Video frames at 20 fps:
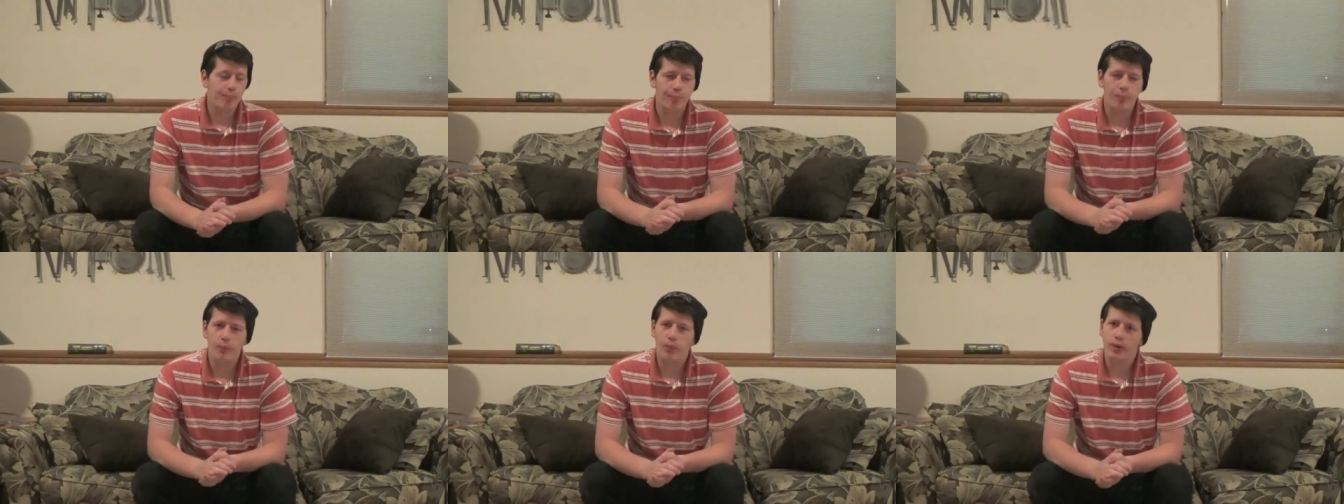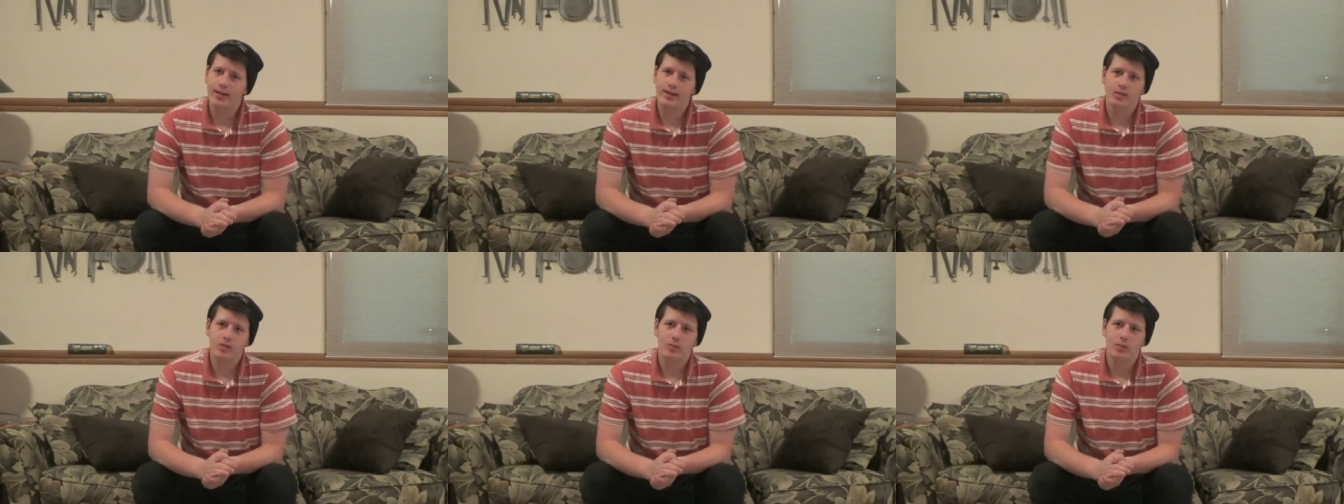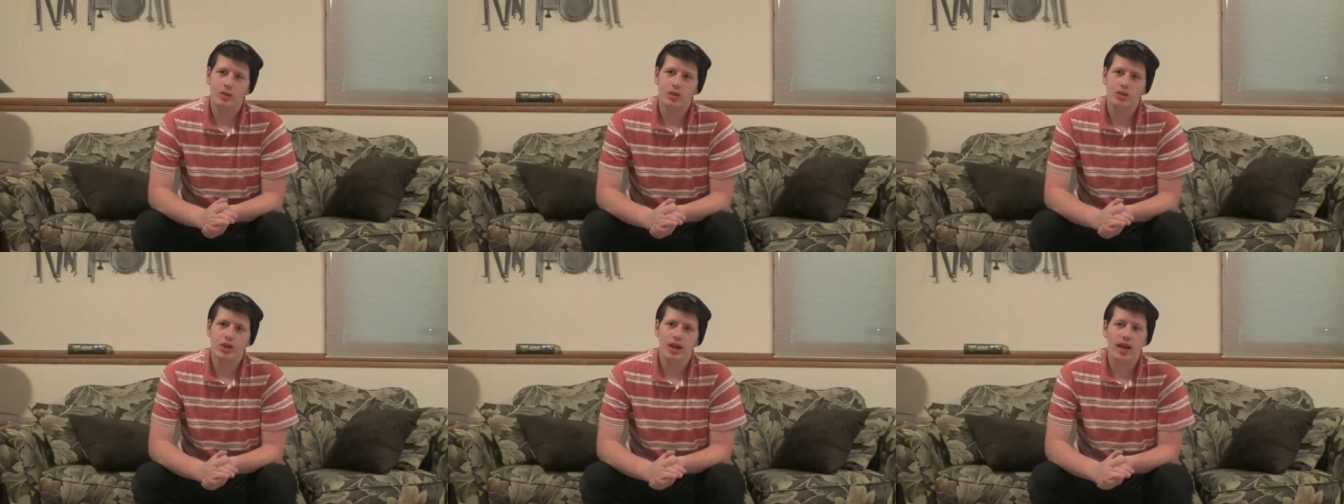Riggs and
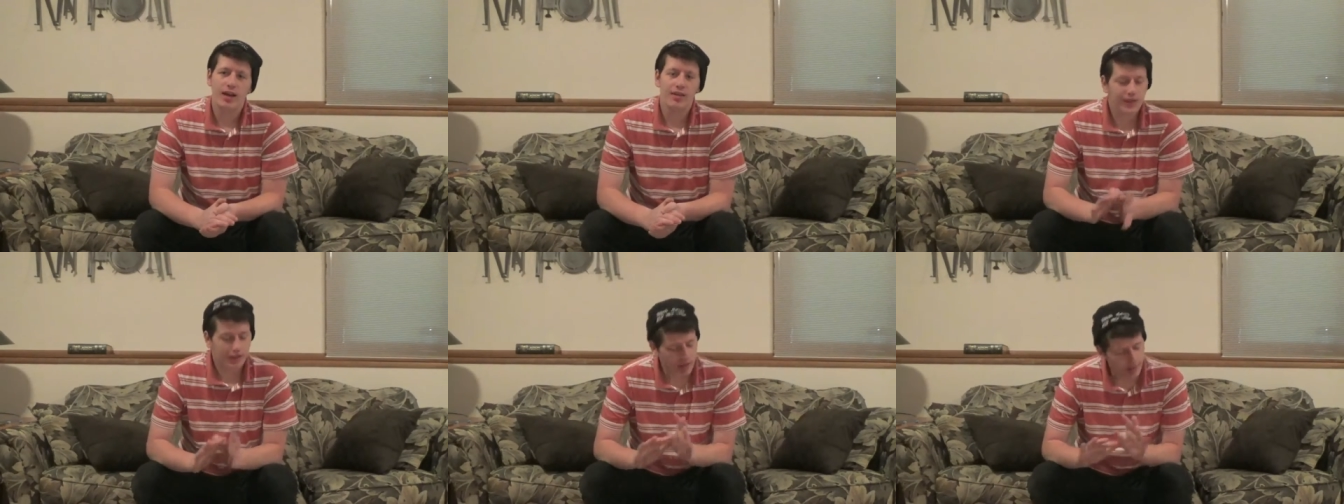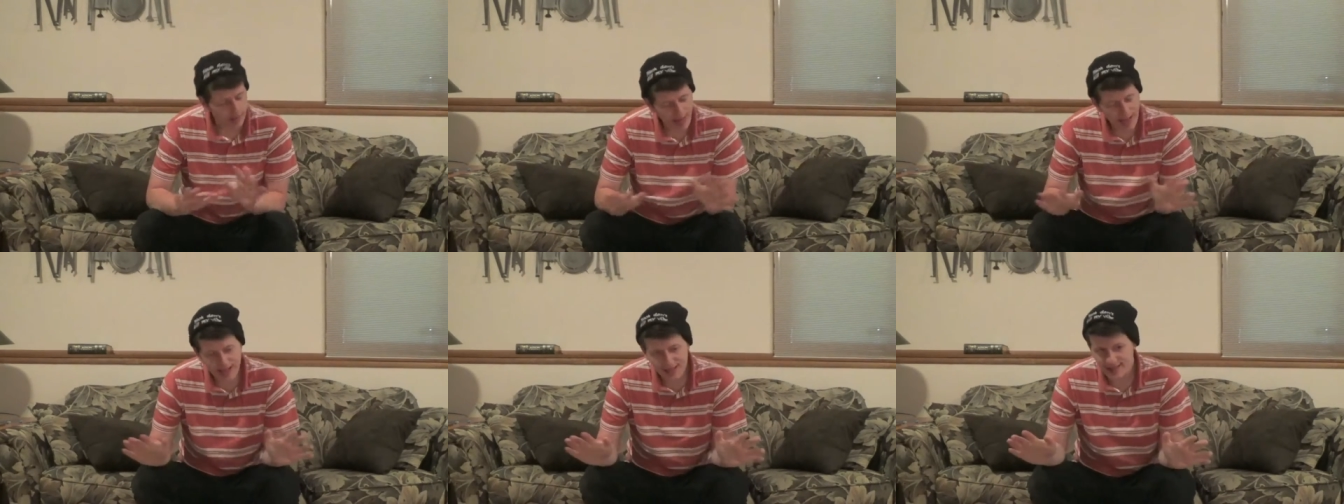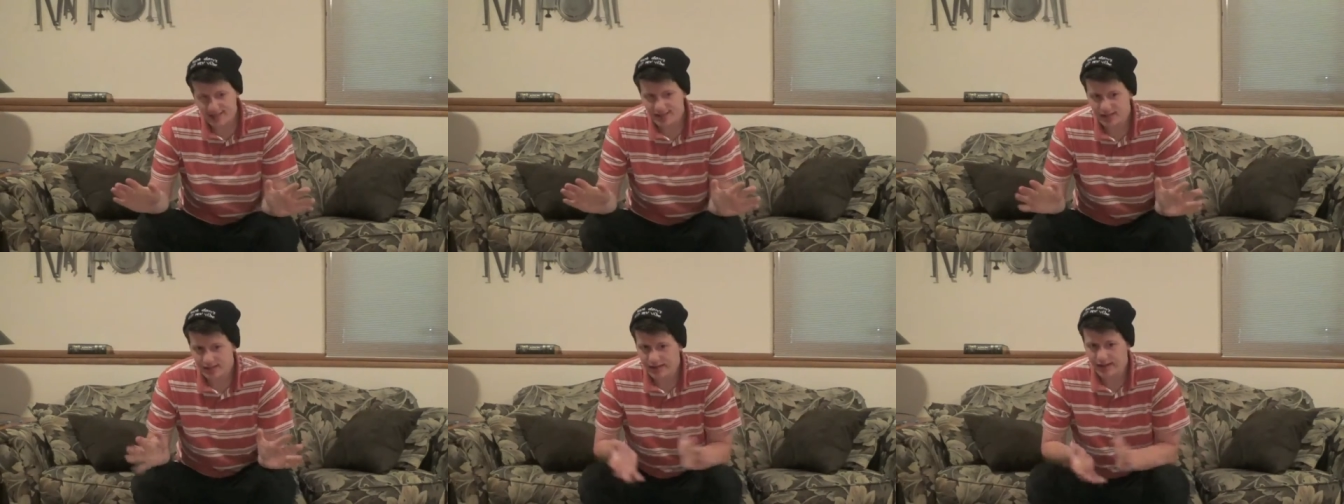Murtaugh, the
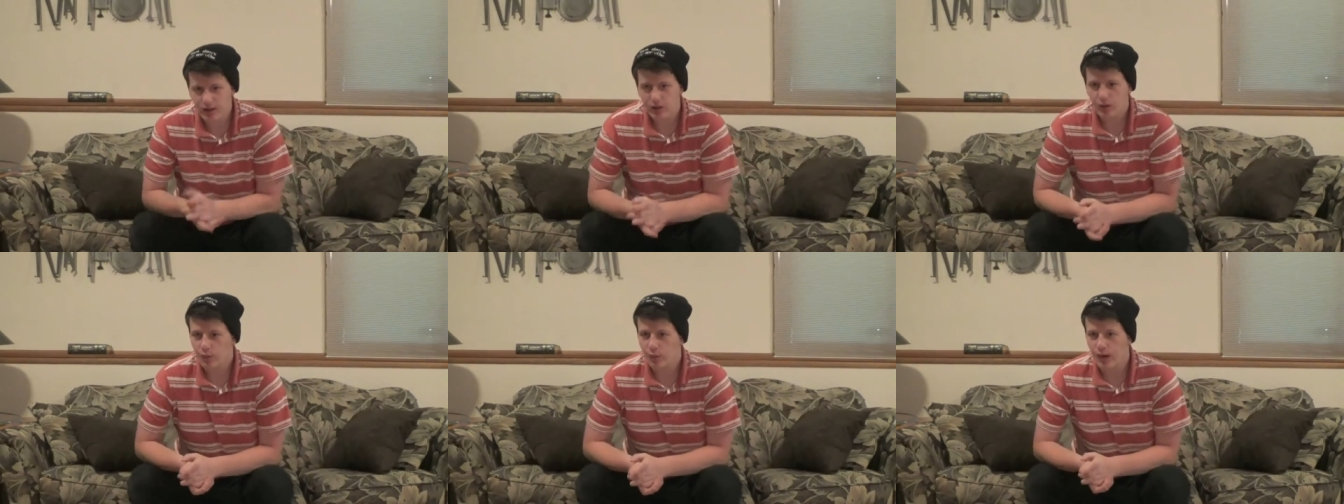classic Lethal